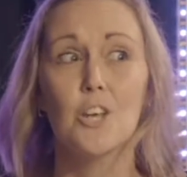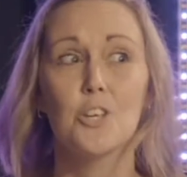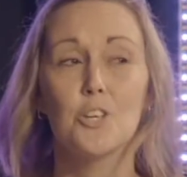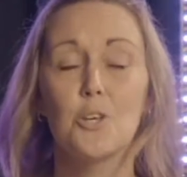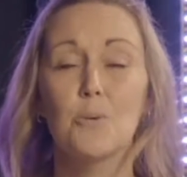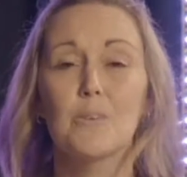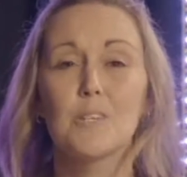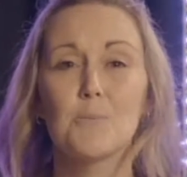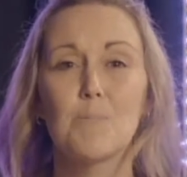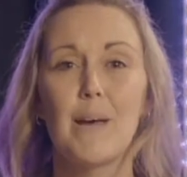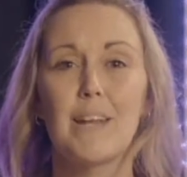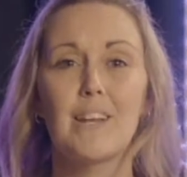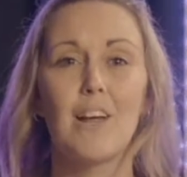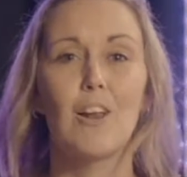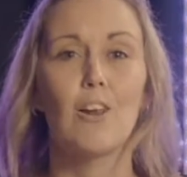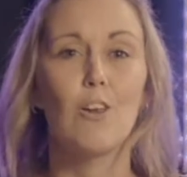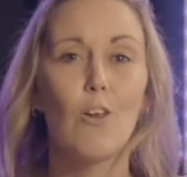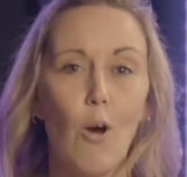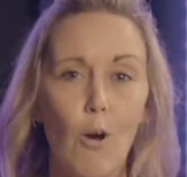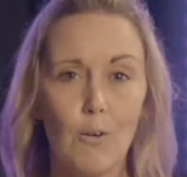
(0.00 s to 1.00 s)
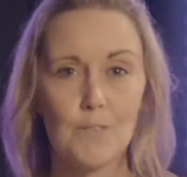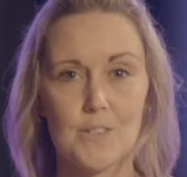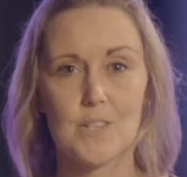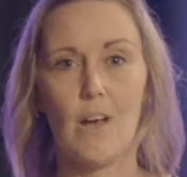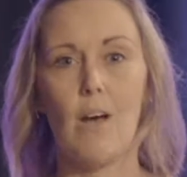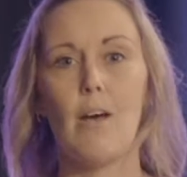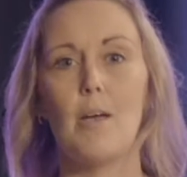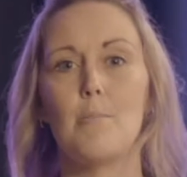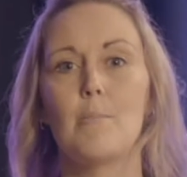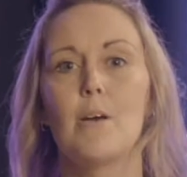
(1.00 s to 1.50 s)
you would spend a lot
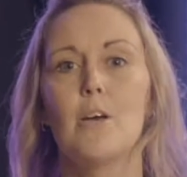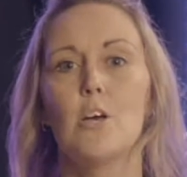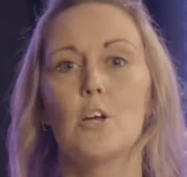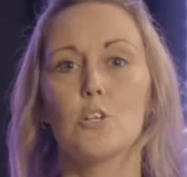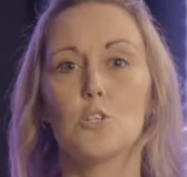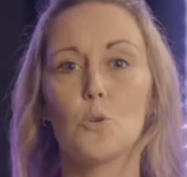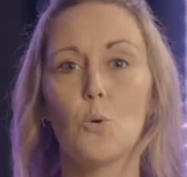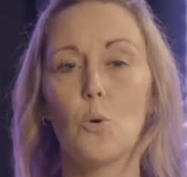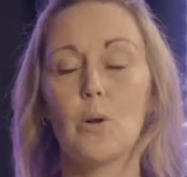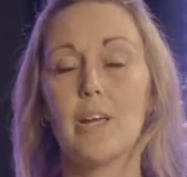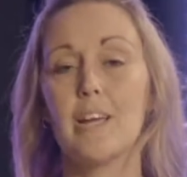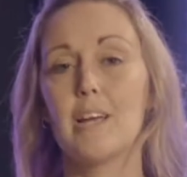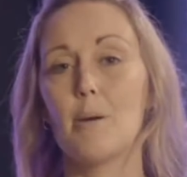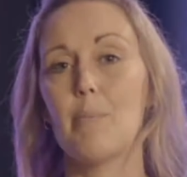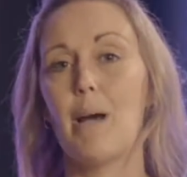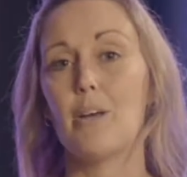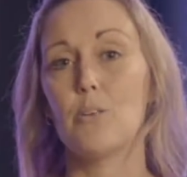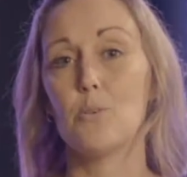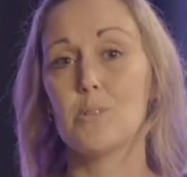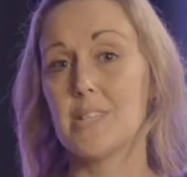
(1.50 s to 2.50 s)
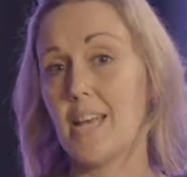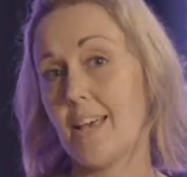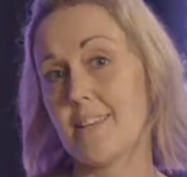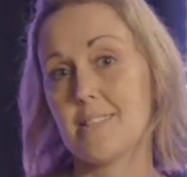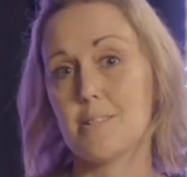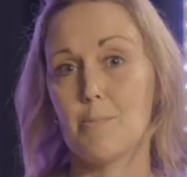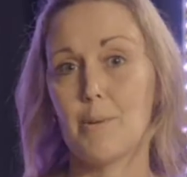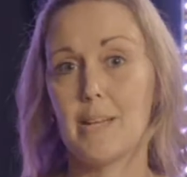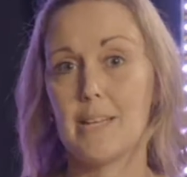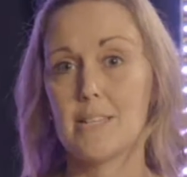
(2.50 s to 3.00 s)
time talking about your
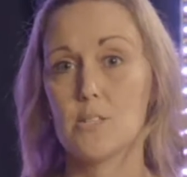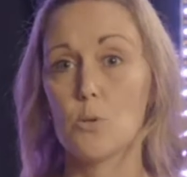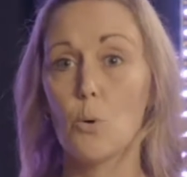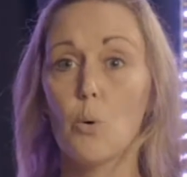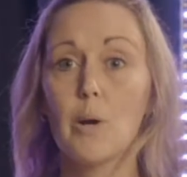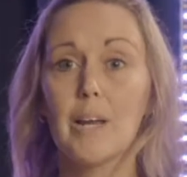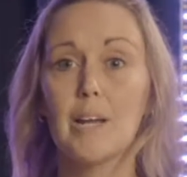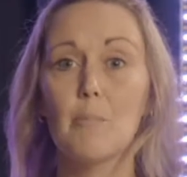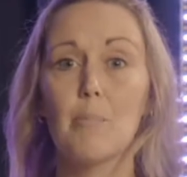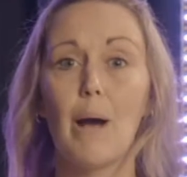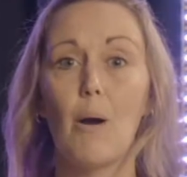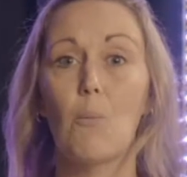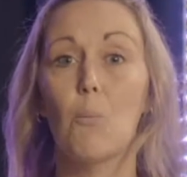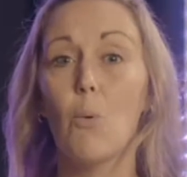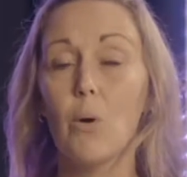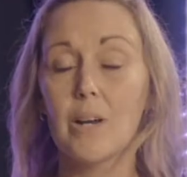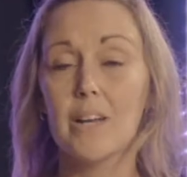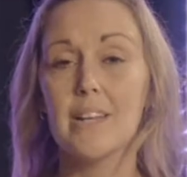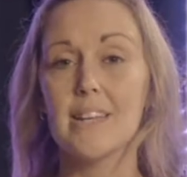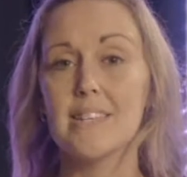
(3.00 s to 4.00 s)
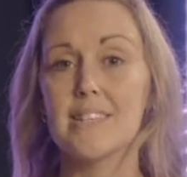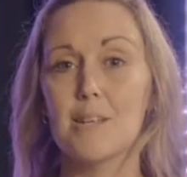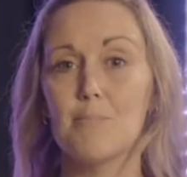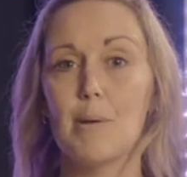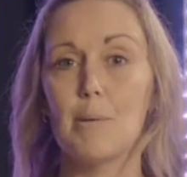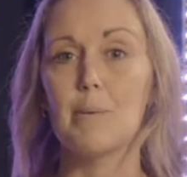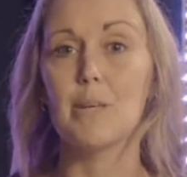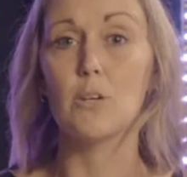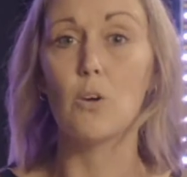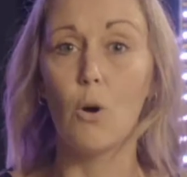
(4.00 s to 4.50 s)
testimonies, talking about what it is that
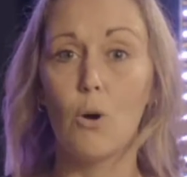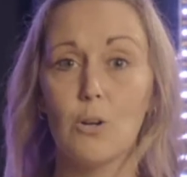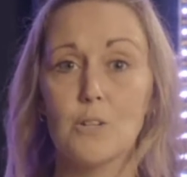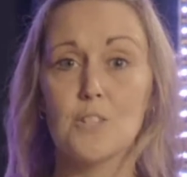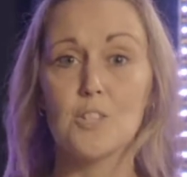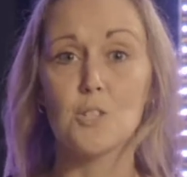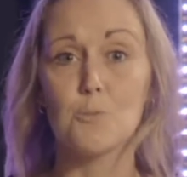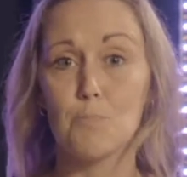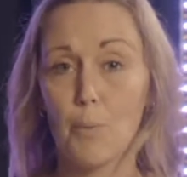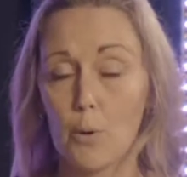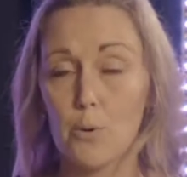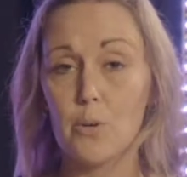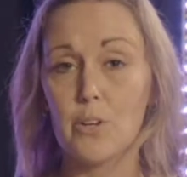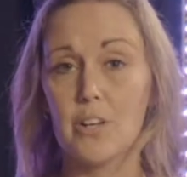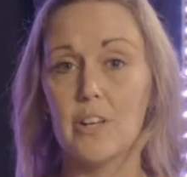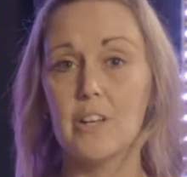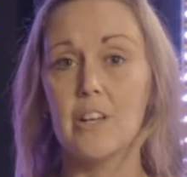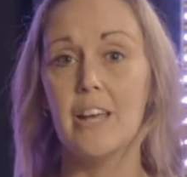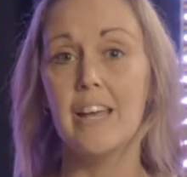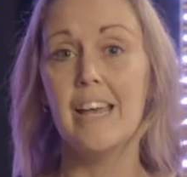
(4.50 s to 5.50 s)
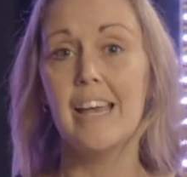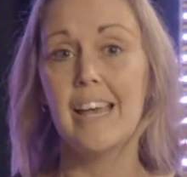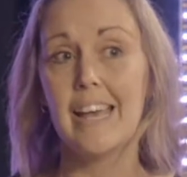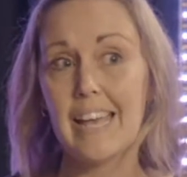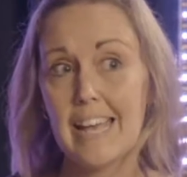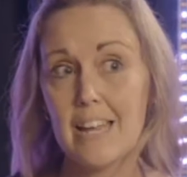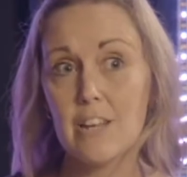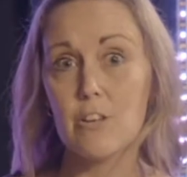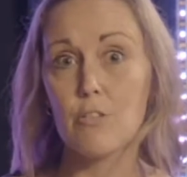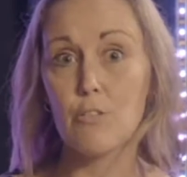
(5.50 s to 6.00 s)
maybe God's spoken
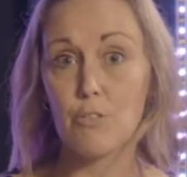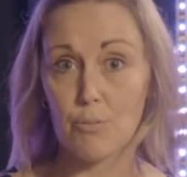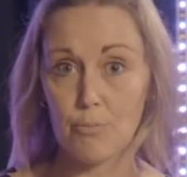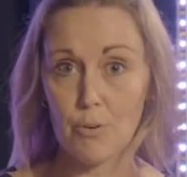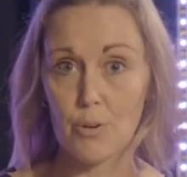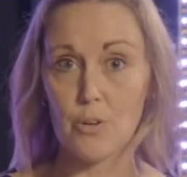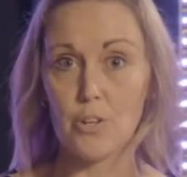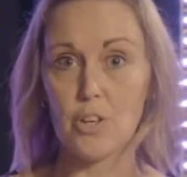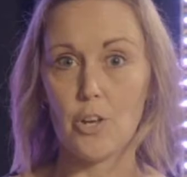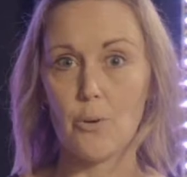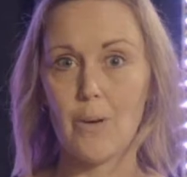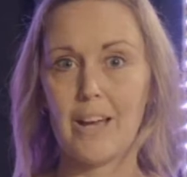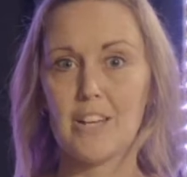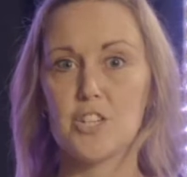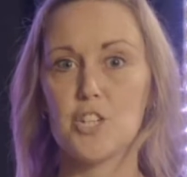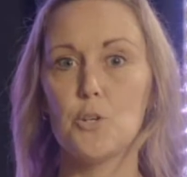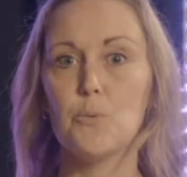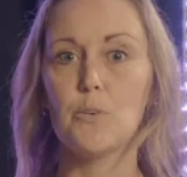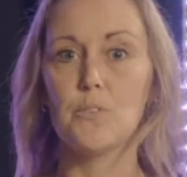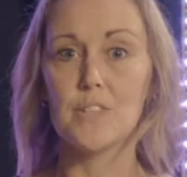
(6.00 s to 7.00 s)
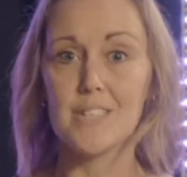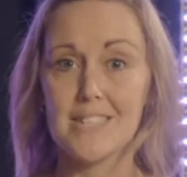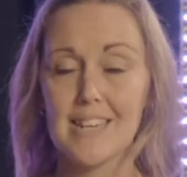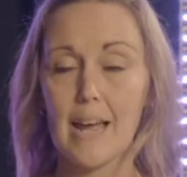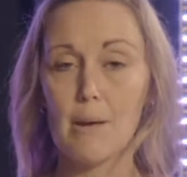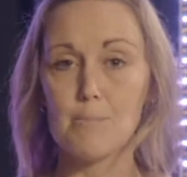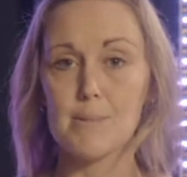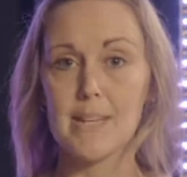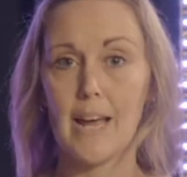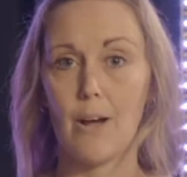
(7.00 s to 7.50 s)
in and through you as you have
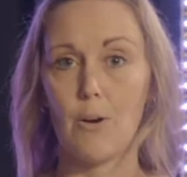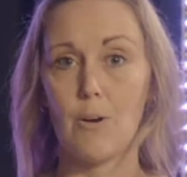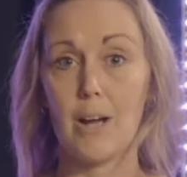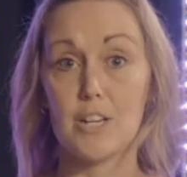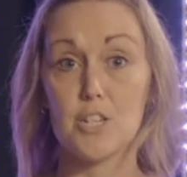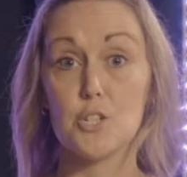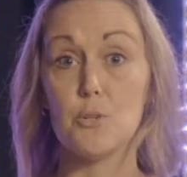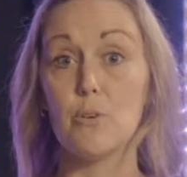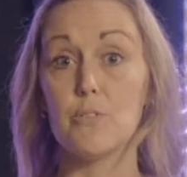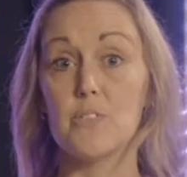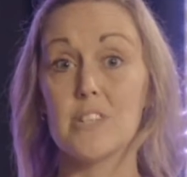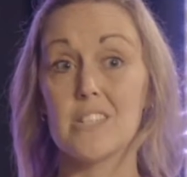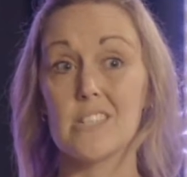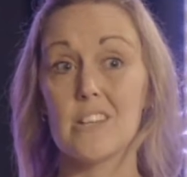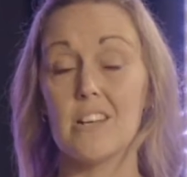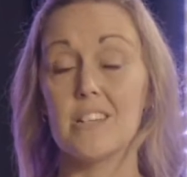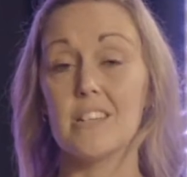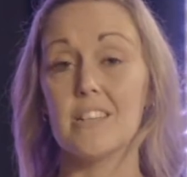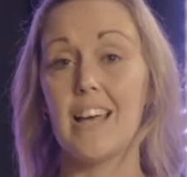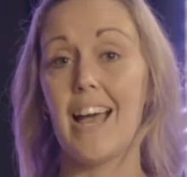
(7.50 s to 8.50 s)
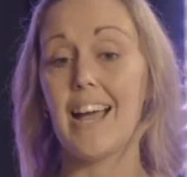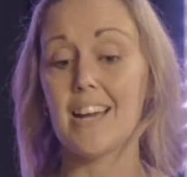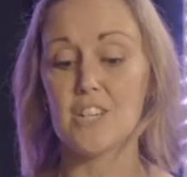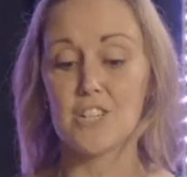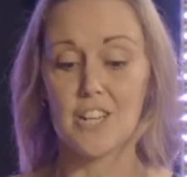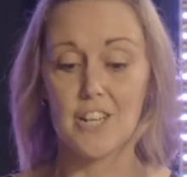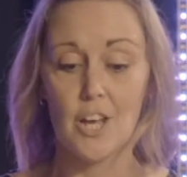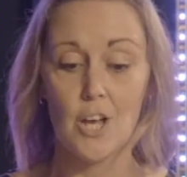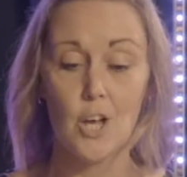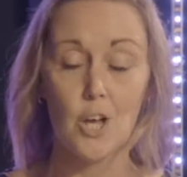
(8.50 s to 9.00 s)
stepped out, as you have decided that
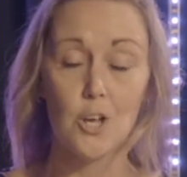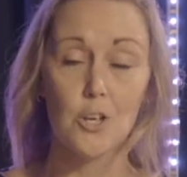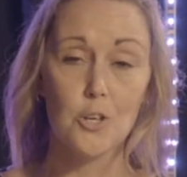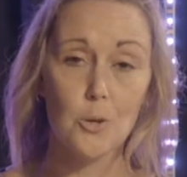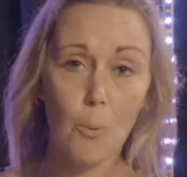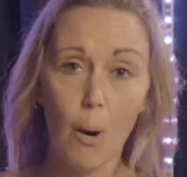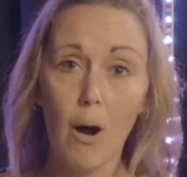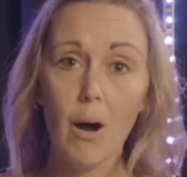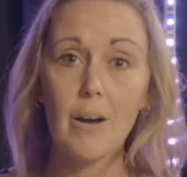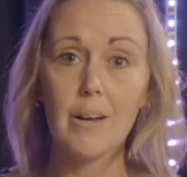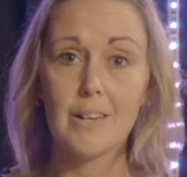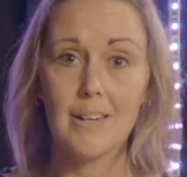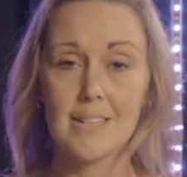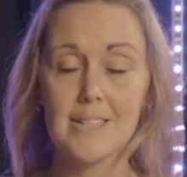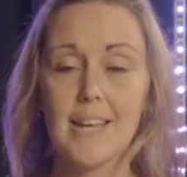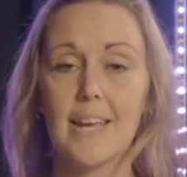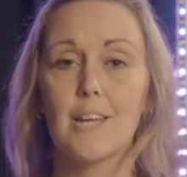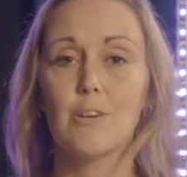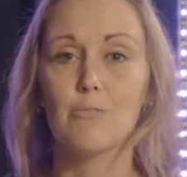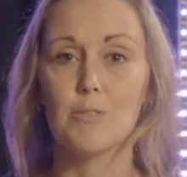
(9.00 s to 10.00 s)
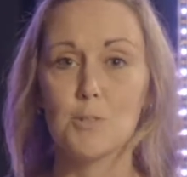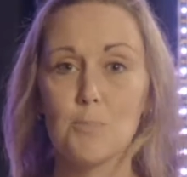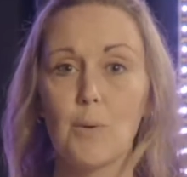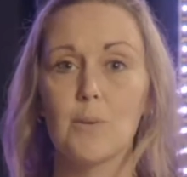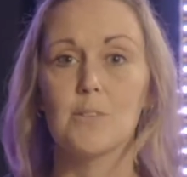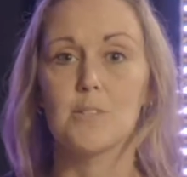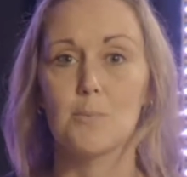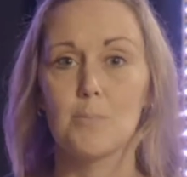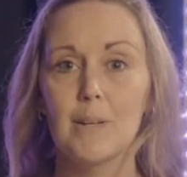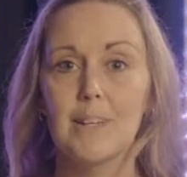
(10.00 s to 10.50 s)
actually you are going to take
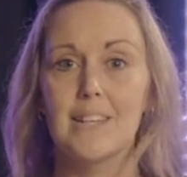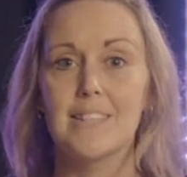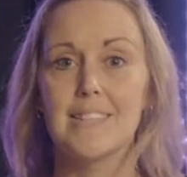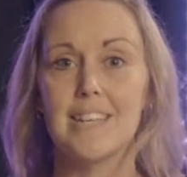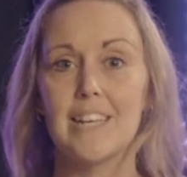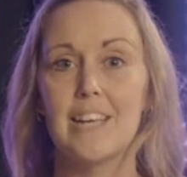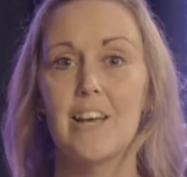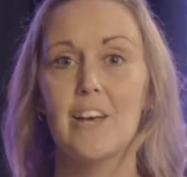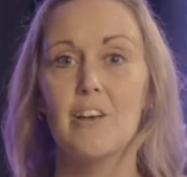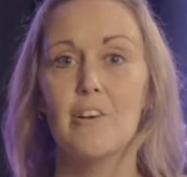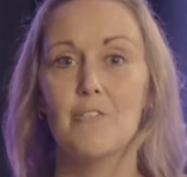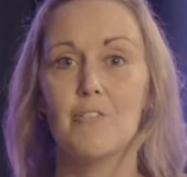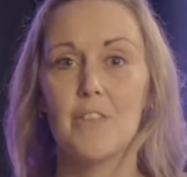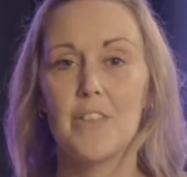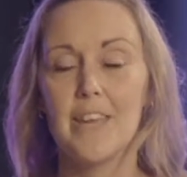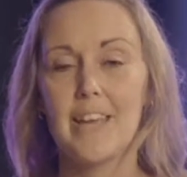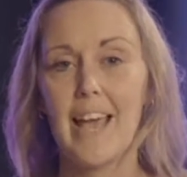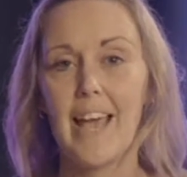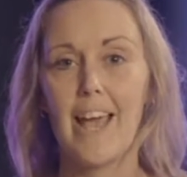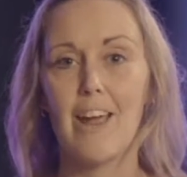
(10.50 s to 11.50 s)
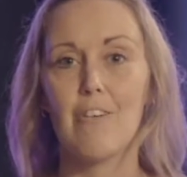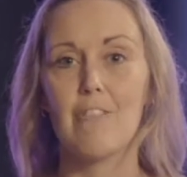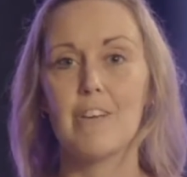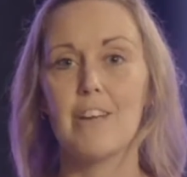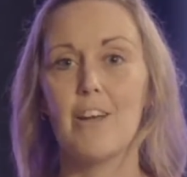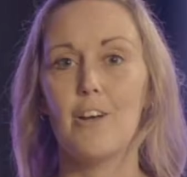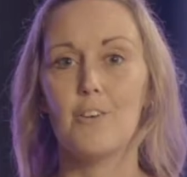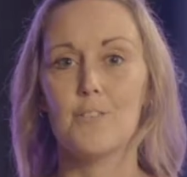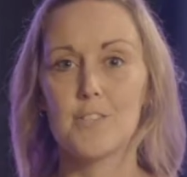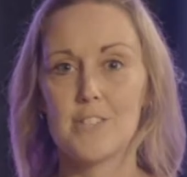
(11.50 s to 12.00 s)
responsibility for the
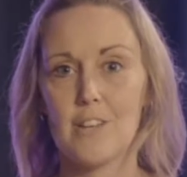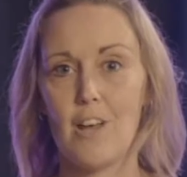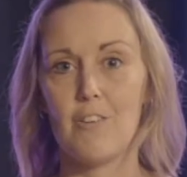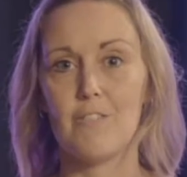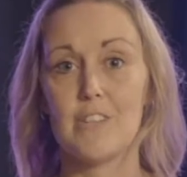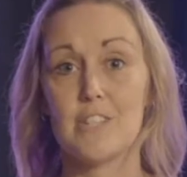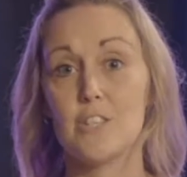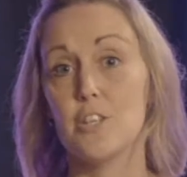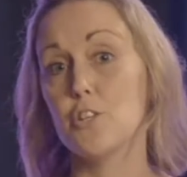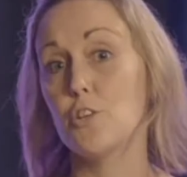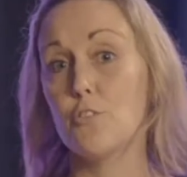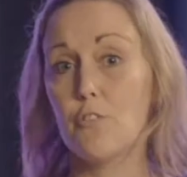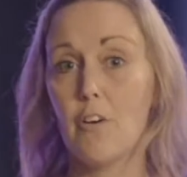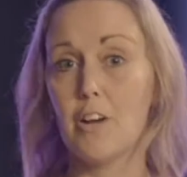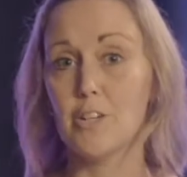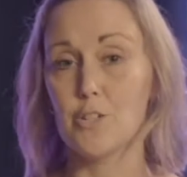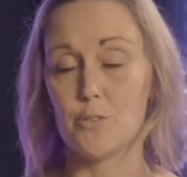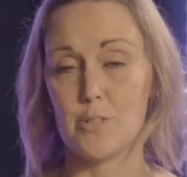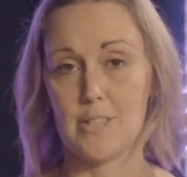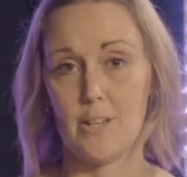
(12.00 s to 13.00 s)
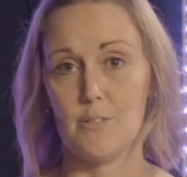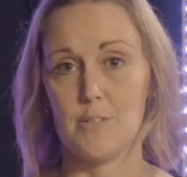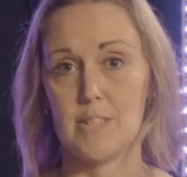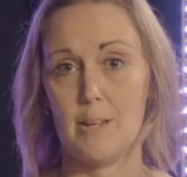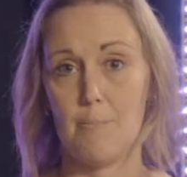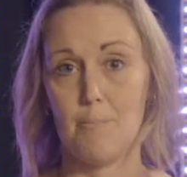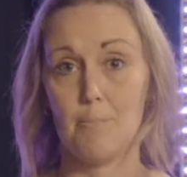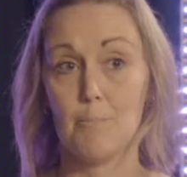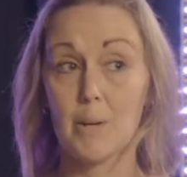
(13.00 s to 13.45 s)
area of service that you find yourselves in.